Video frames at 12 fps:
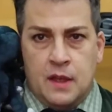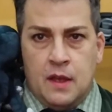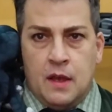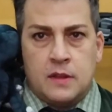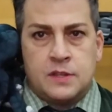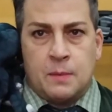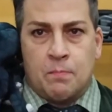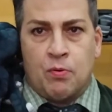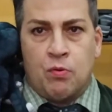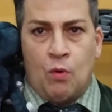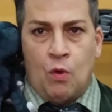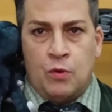to
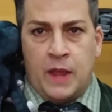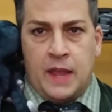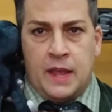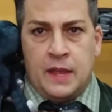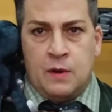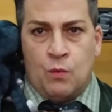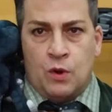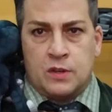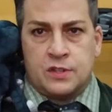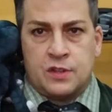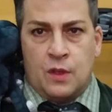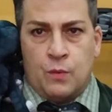pronate inwards so
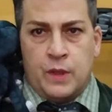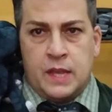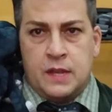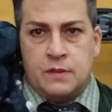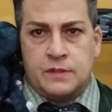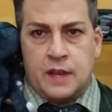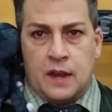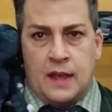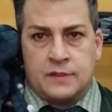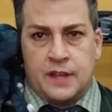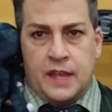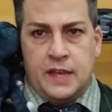that we can use it as a
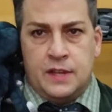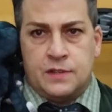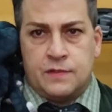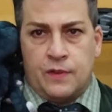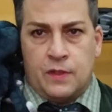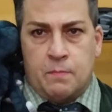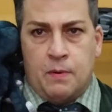hinge for the bow.